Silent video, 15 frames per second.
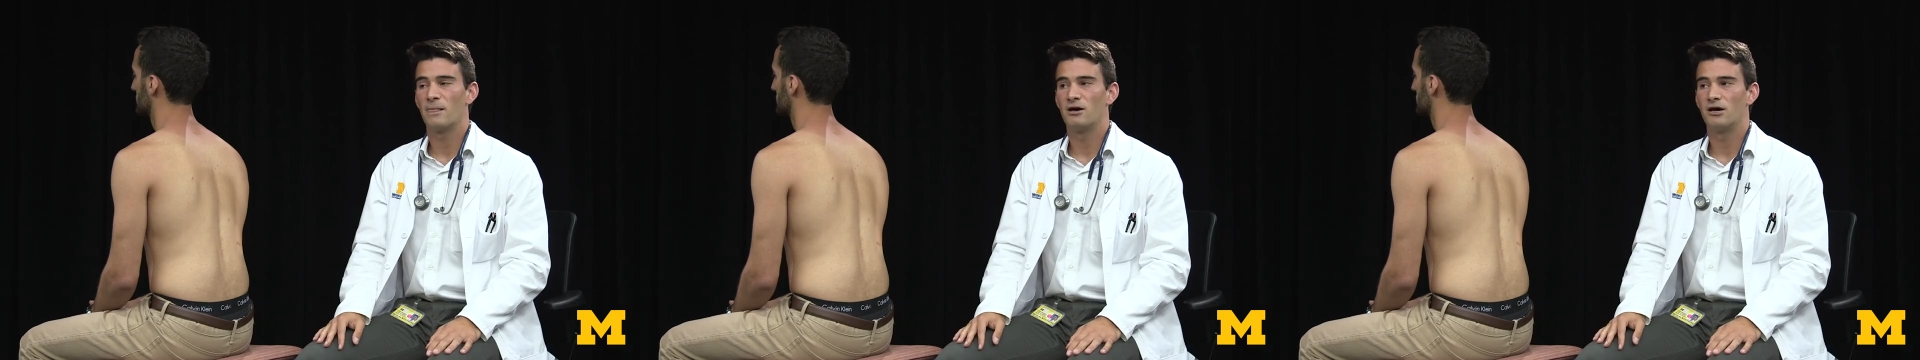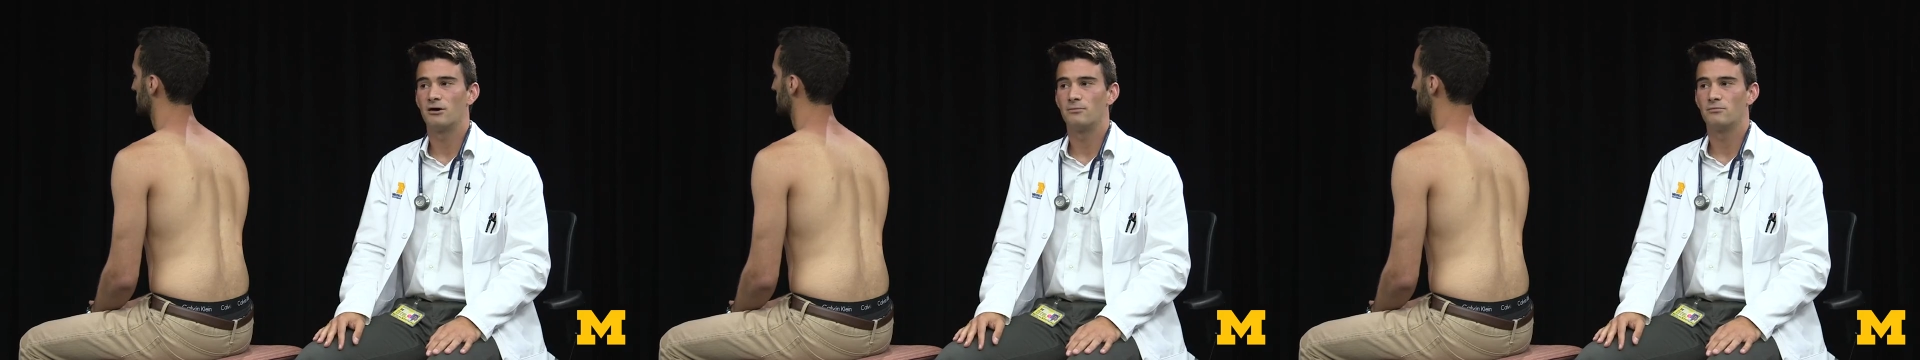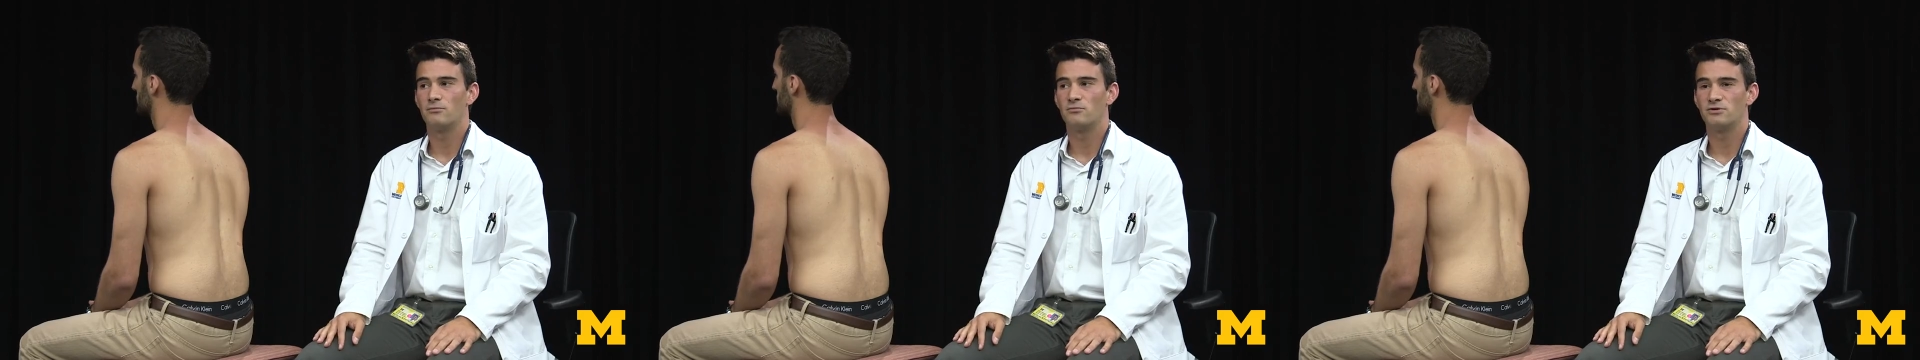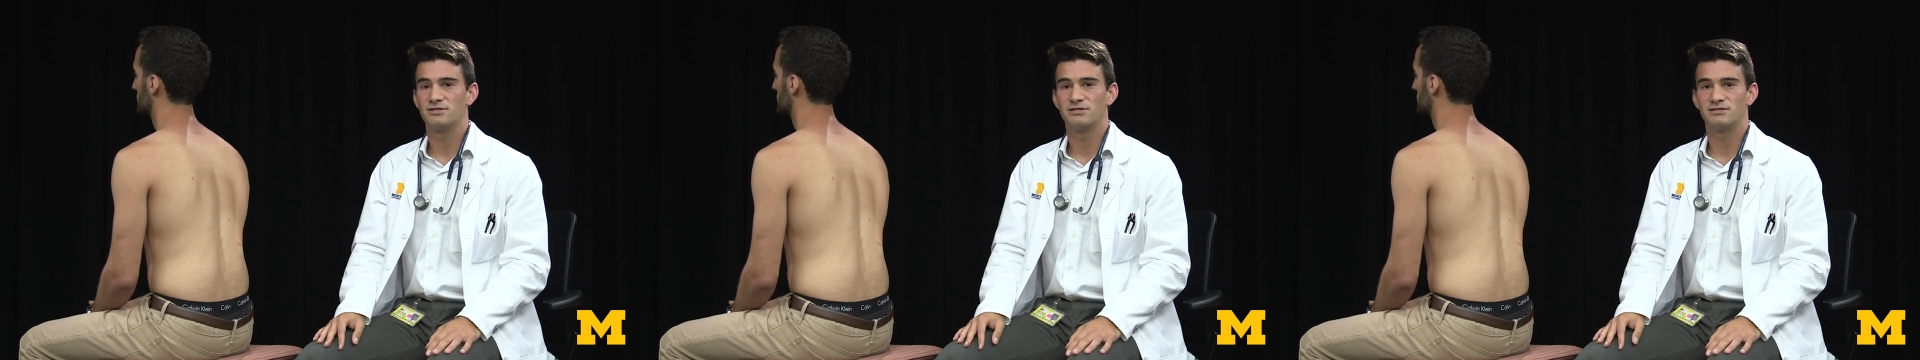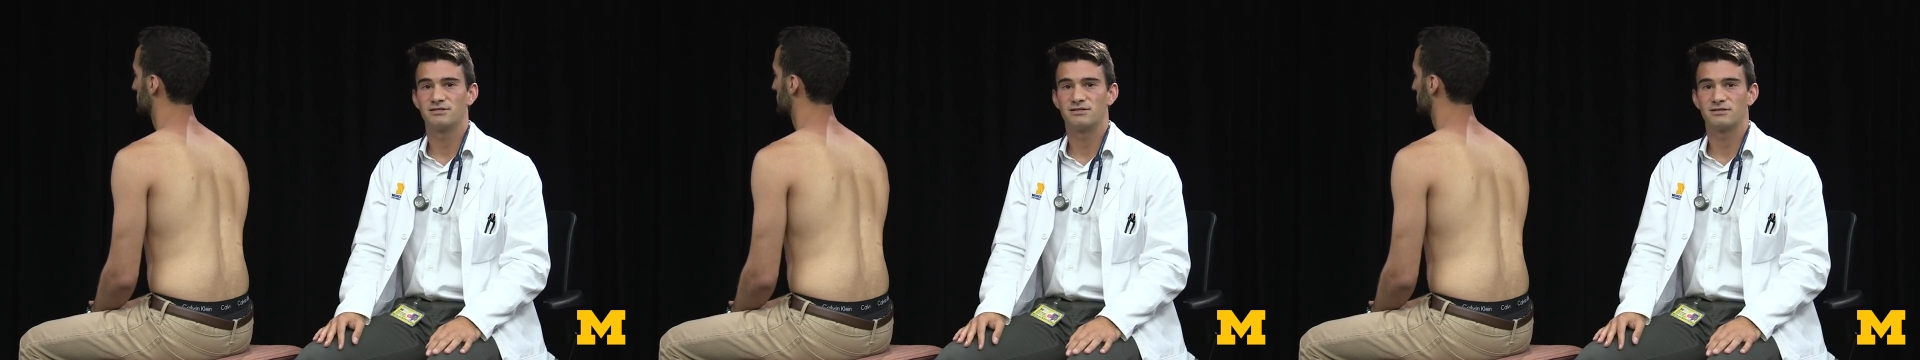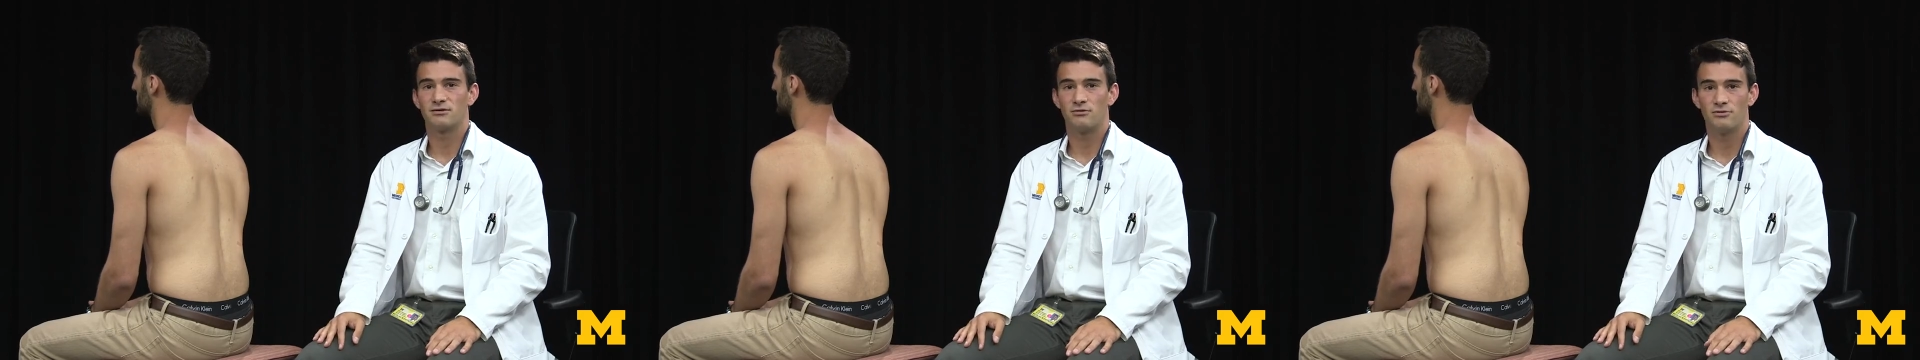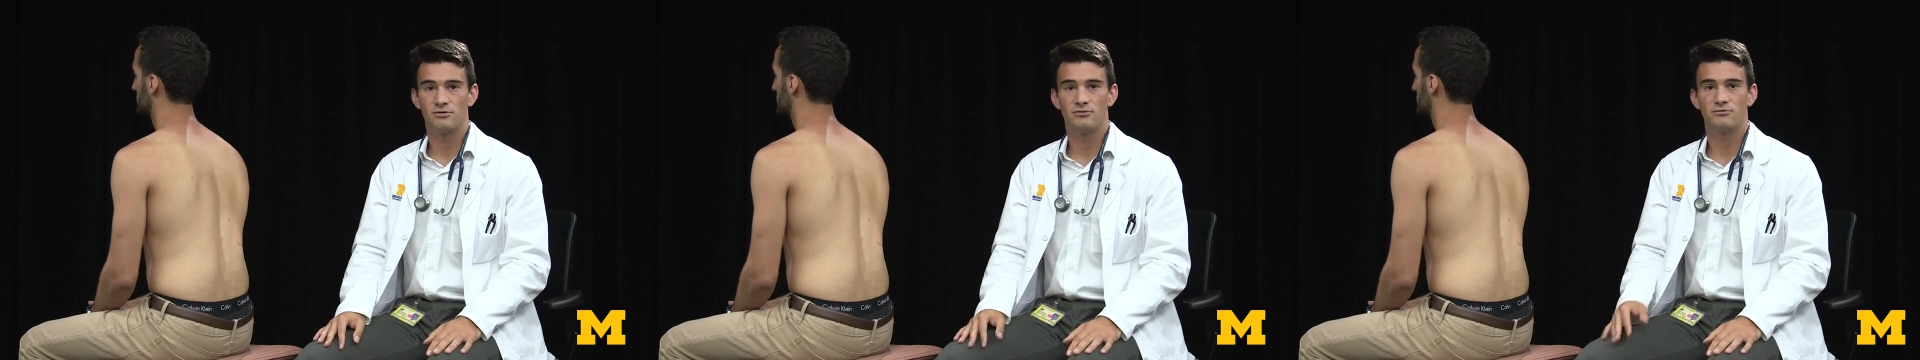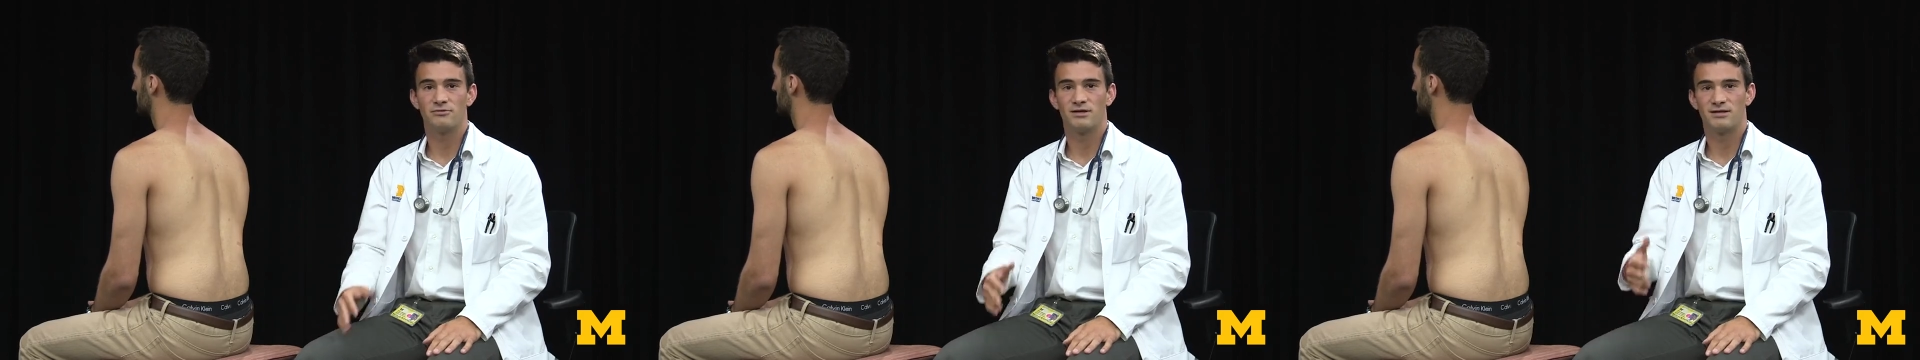um, which is a clue